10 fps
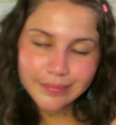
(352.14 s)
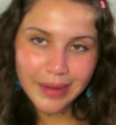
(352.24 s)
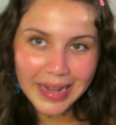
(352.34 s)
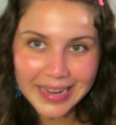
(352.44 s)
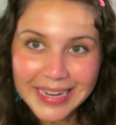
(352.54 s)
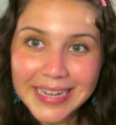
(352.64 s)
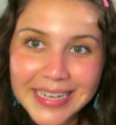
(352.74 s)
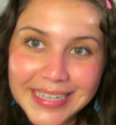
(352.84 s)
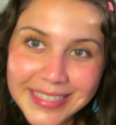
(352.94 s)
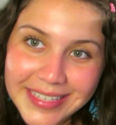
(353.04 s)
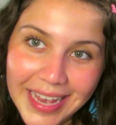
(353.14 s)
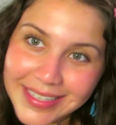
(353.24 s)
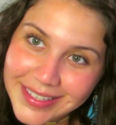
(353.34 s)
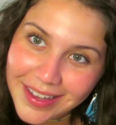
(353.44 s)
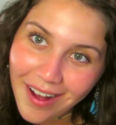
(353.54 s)
My
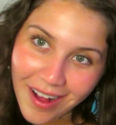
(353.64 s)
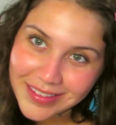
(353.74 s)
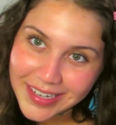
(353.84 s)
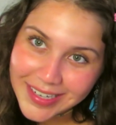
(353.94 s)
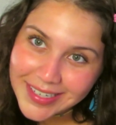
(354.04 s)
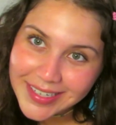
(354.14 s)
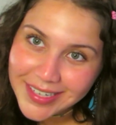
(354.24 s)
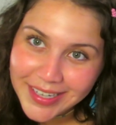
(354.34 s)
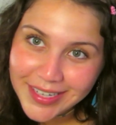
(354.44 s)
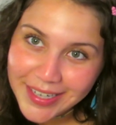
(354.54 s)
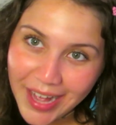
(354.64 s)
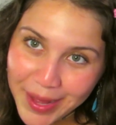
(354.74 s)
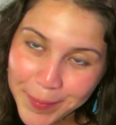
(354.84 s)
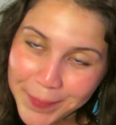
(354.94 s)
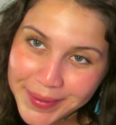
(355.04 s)
Texaholic
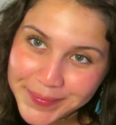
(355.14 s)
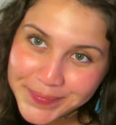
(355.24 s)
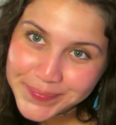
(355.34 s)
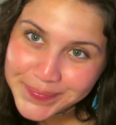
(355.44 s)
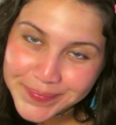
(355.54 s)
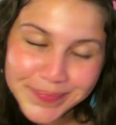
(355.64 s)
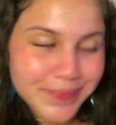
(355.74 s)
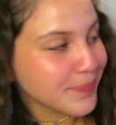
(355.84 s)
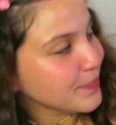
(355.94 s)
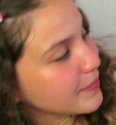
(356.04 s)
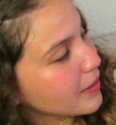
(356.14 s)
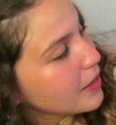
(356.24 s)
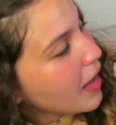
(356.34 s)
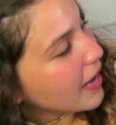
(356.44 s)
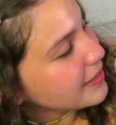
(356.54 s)
cup.
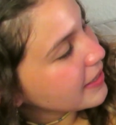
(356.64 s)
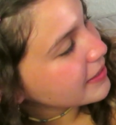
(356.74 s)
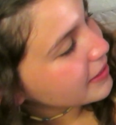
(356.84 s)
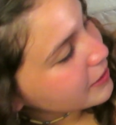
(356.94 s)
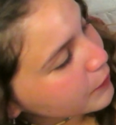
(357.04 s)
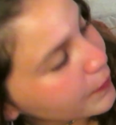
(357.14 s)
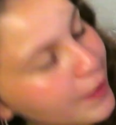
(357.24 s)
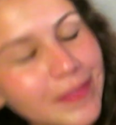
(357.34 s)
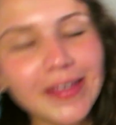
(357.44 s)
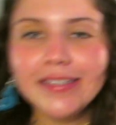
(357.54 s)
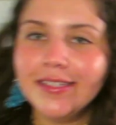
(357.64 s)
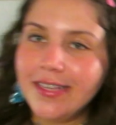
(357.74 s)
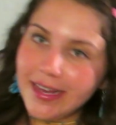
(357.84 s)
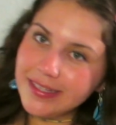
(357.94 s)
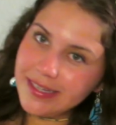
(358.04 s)
Addicted to all things
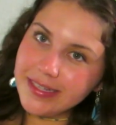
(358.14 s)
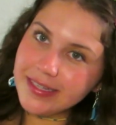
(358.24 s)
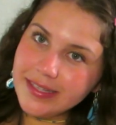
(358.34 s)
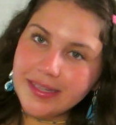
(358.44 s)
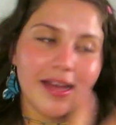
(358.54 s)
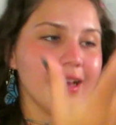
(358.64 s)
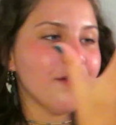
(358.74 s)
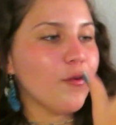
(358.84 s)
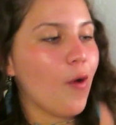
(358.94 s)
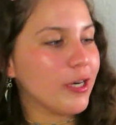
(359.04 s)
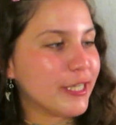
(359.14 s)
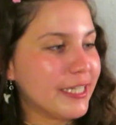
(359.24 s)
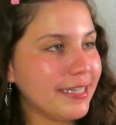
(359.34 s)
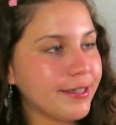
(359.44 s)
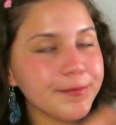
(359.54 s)
Texas. I have water
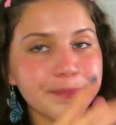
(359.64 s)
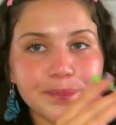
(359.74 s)
in here.